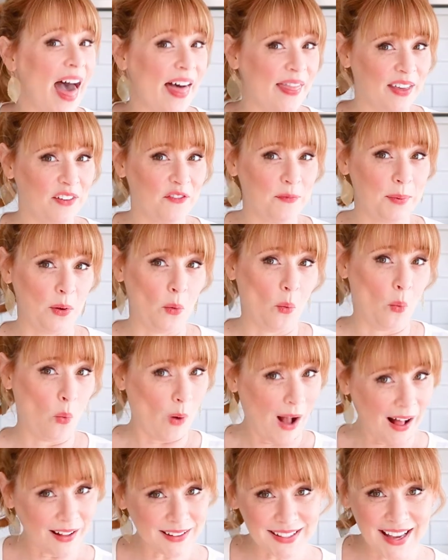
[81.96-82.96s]
and they've been
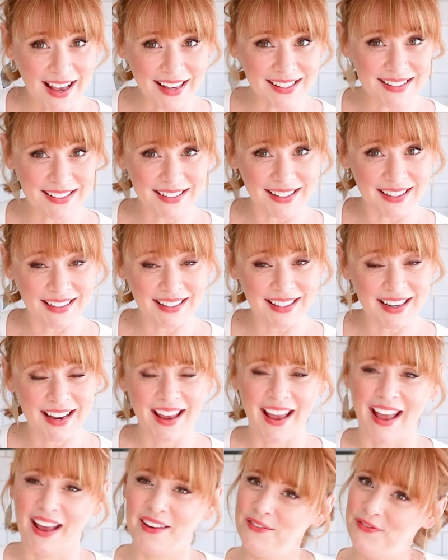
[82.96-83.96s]
well tested
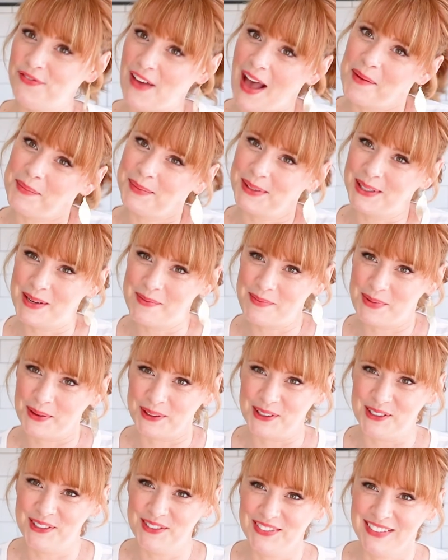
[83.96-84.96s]
and family
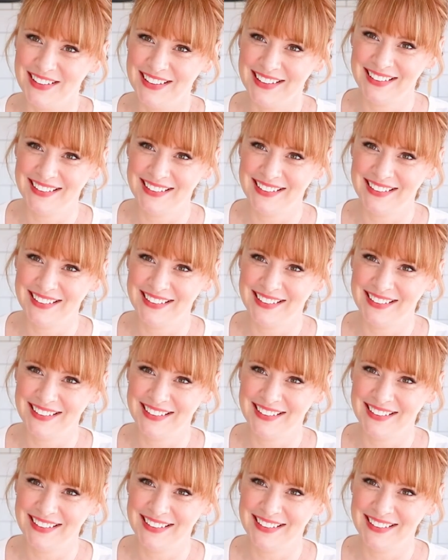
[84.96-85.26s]
approved.